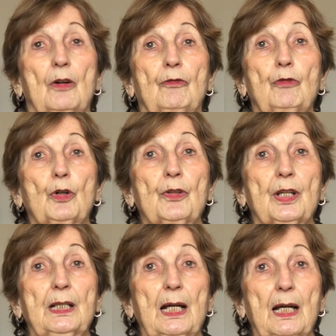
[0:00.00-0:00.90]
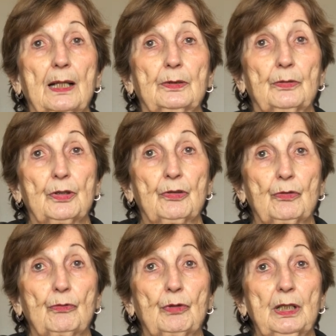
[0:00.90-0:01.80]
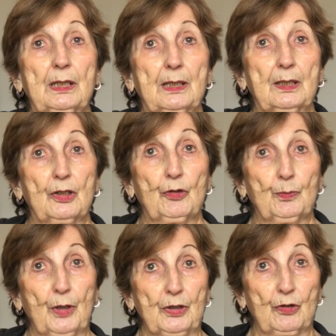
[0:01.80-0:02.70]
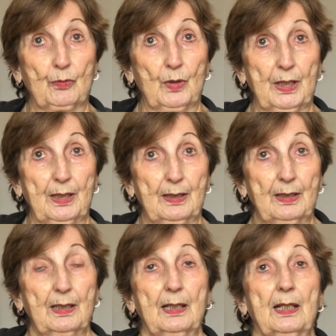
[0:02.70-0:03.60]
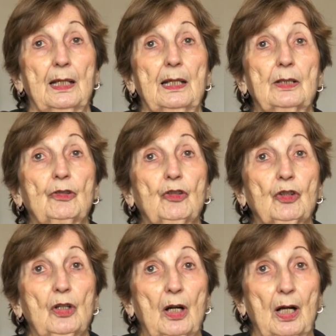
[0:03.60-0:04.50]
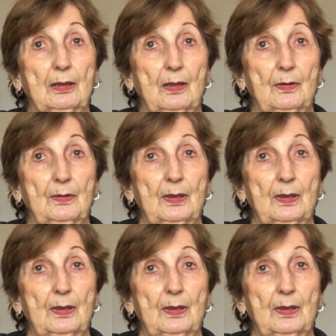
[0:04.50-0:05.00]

for the Congress Street Expressway in Chicago.